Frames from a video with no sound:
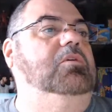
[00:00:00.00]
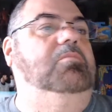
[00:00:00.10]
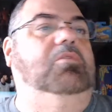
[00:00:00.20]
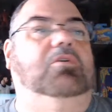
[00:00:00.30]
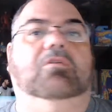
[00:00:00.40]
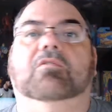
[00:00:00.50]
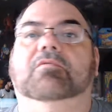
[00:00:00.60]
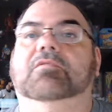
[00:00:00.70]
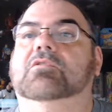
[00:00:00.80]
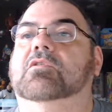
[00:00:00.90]
Put it
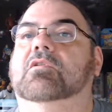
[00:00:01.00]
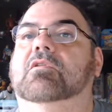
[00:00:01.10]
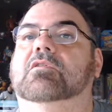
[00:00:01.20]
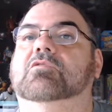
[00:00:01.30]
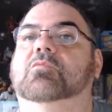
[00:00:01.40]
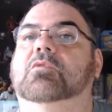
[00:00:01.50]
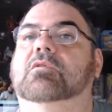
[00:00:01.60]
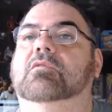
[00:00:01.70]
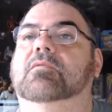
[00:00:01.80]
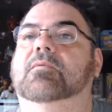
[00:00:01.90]
over to this one.